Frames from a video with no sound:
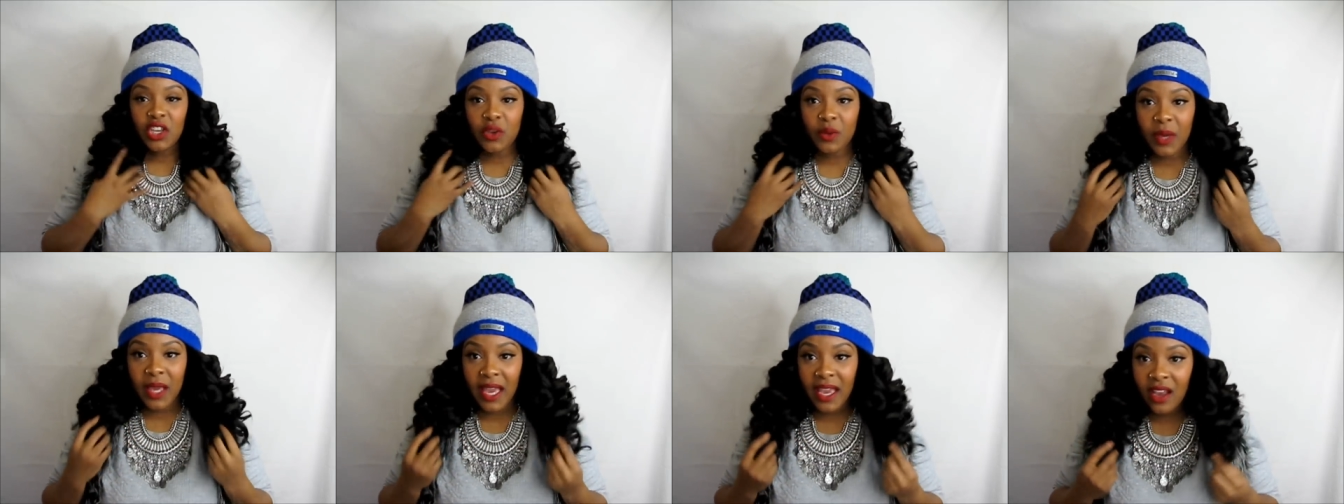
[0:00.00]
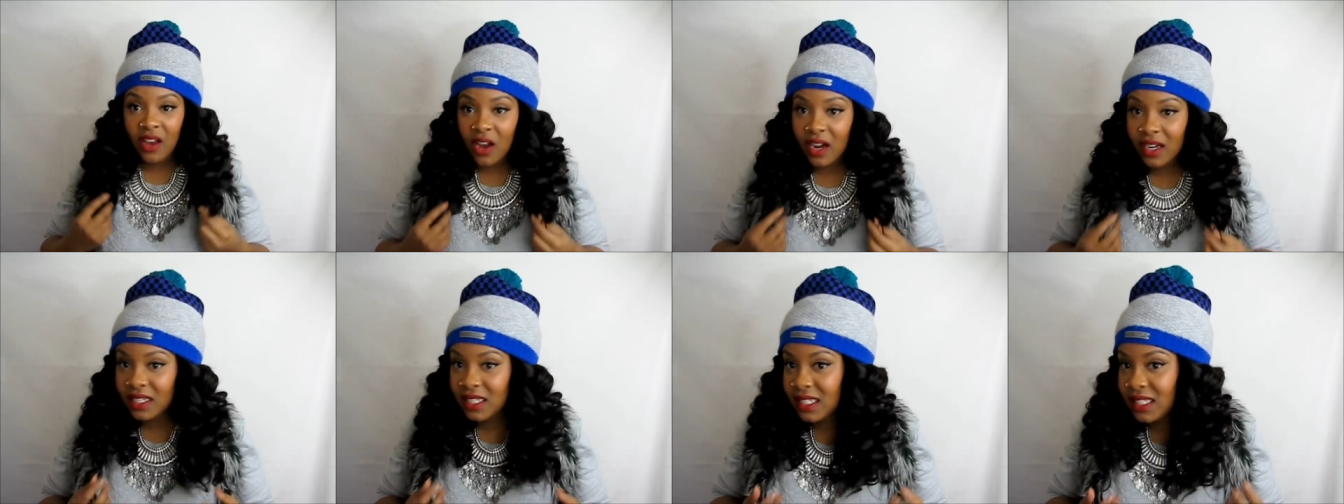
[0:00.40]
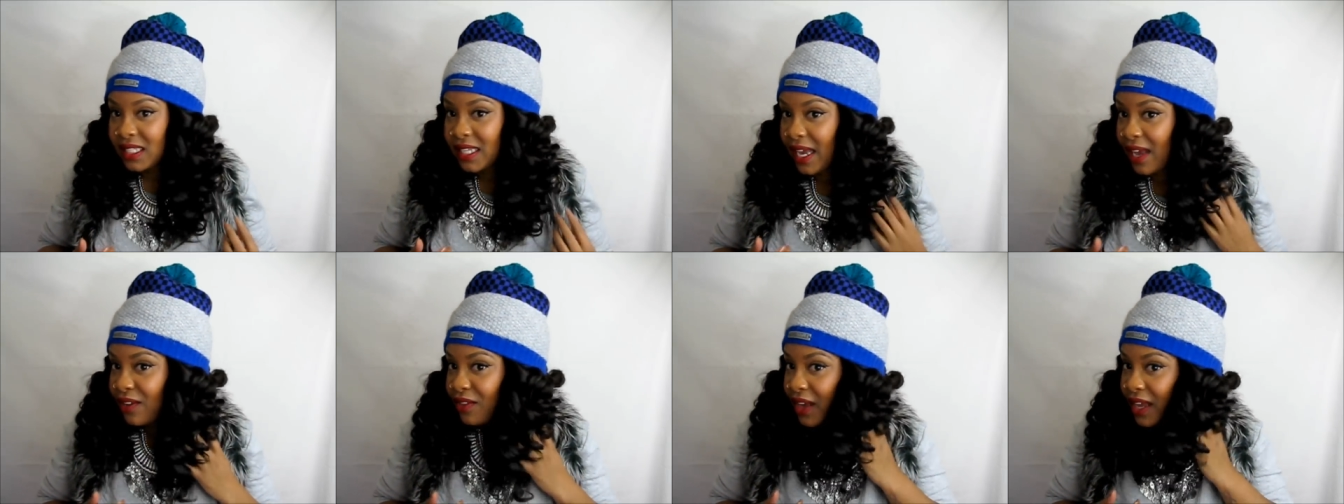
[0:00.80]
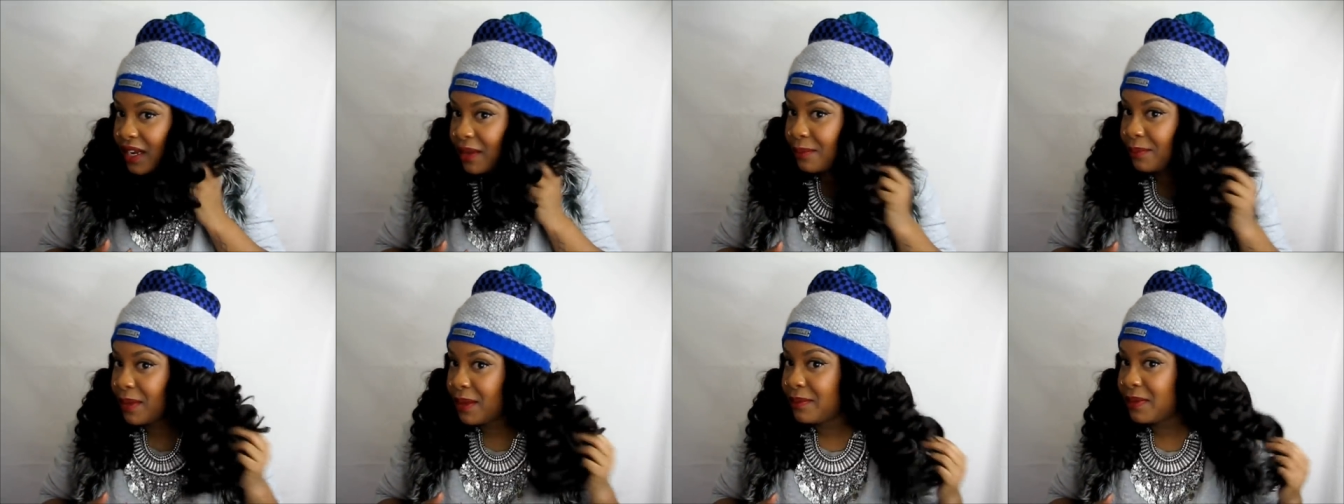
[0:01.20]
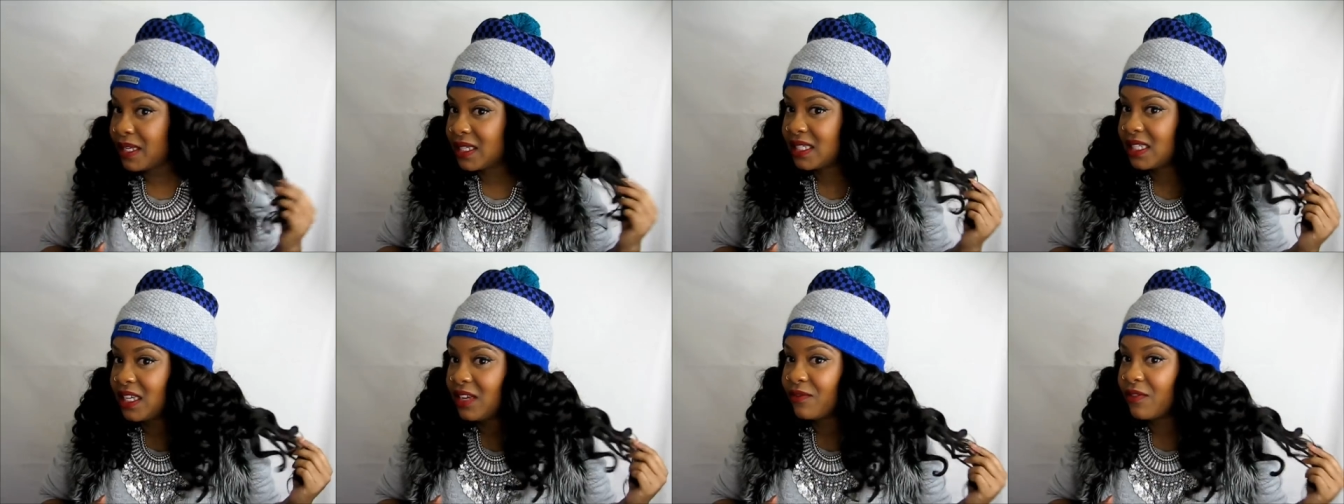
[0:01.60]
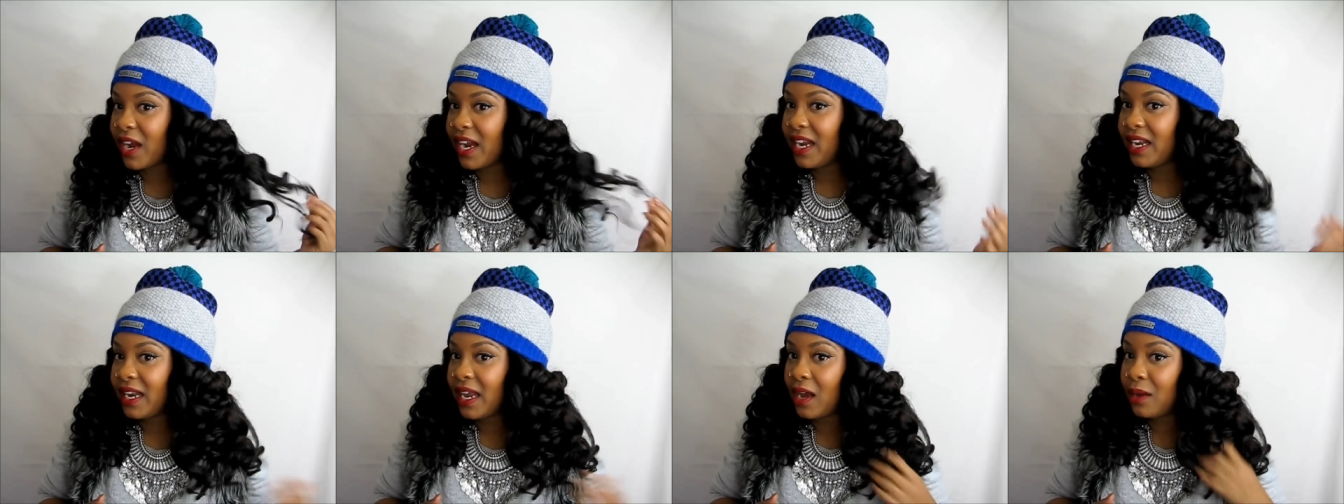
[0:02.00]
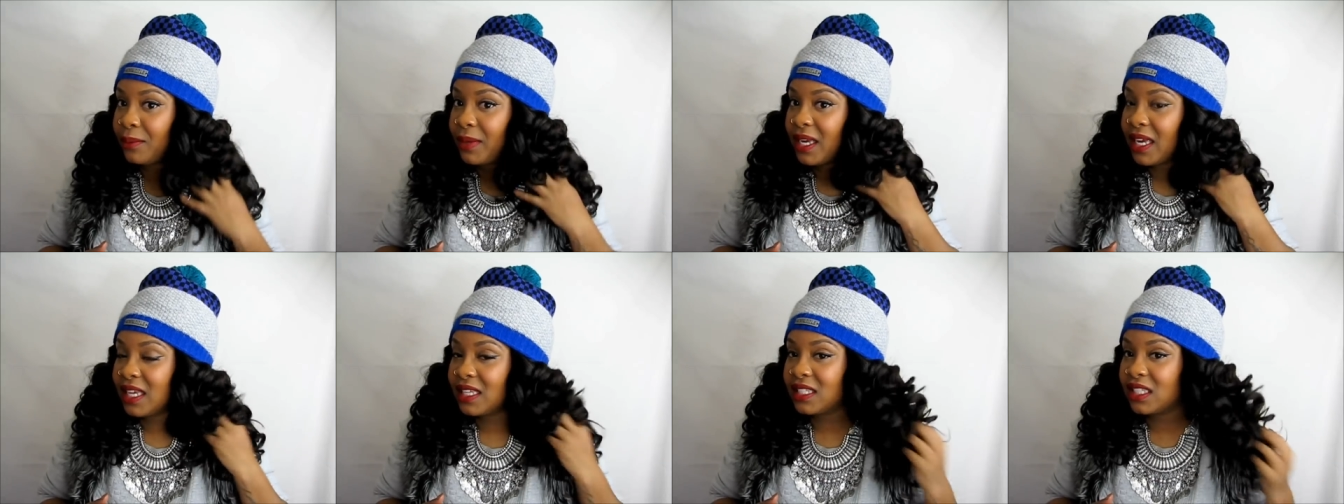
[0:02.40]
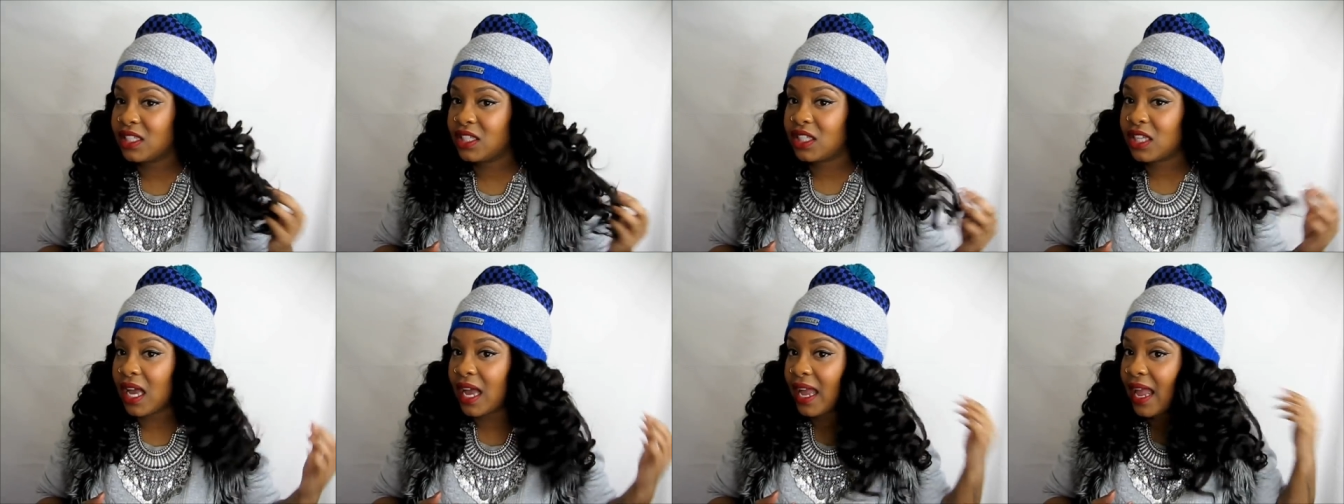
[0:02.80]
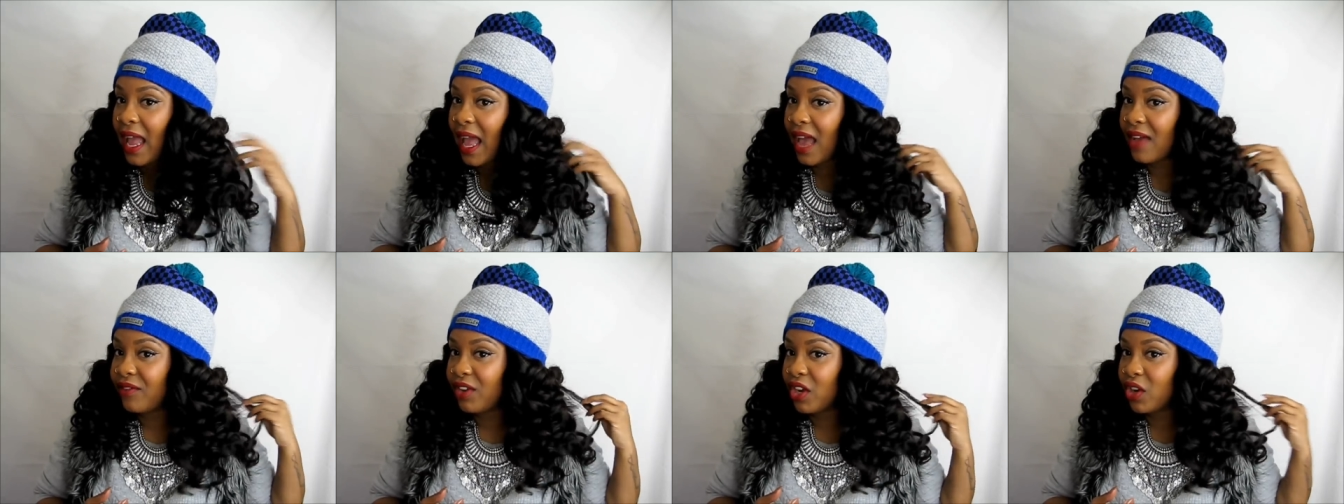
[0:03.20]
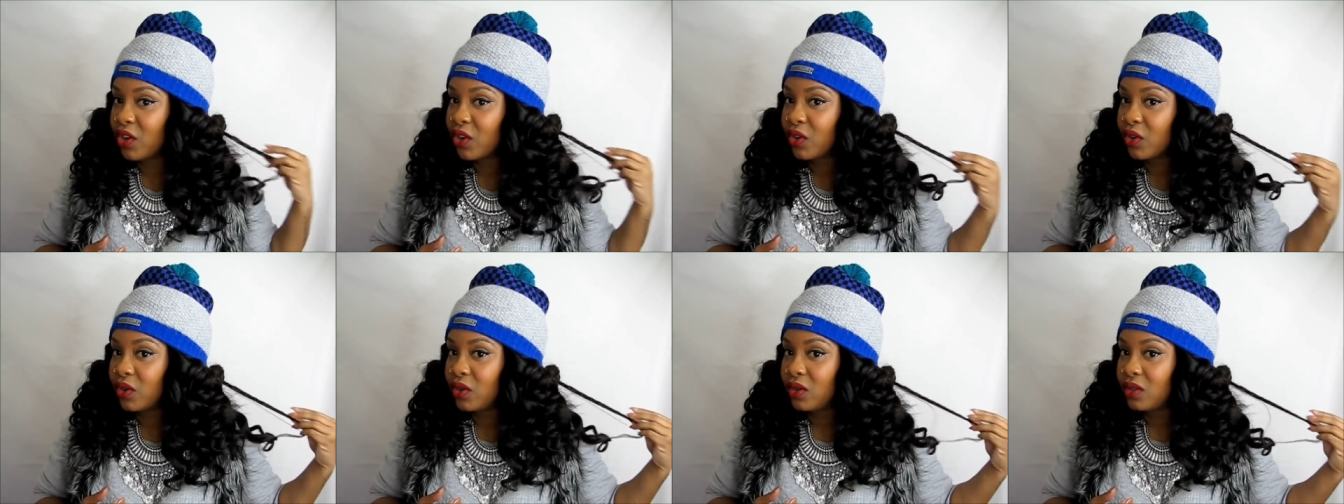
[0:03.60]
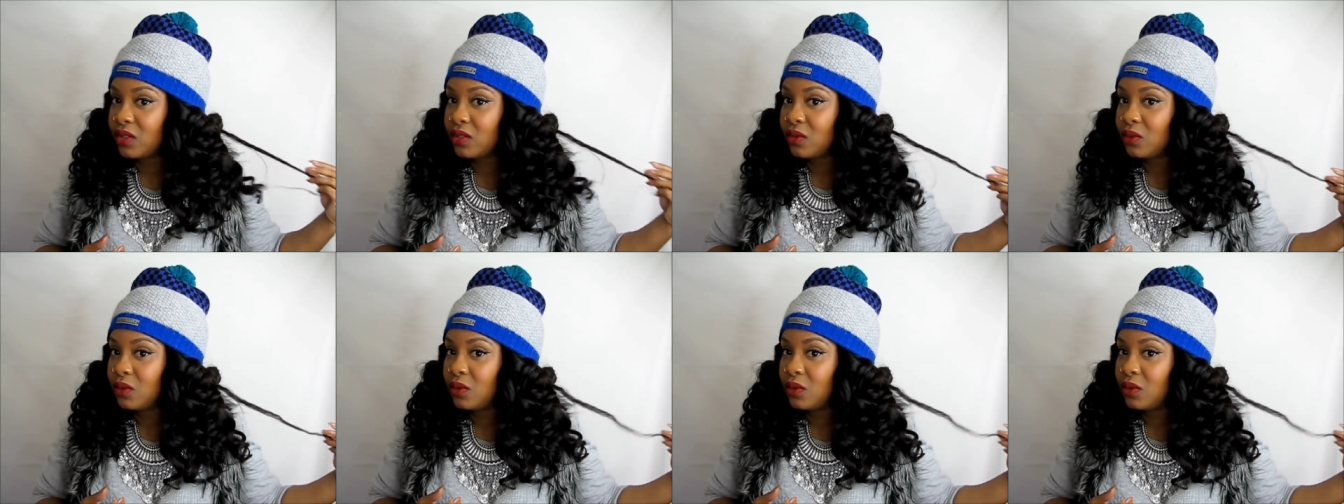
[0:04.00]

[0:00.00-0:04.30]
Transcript: You can't hardly tell that it mimics it right now because it's I have it curled.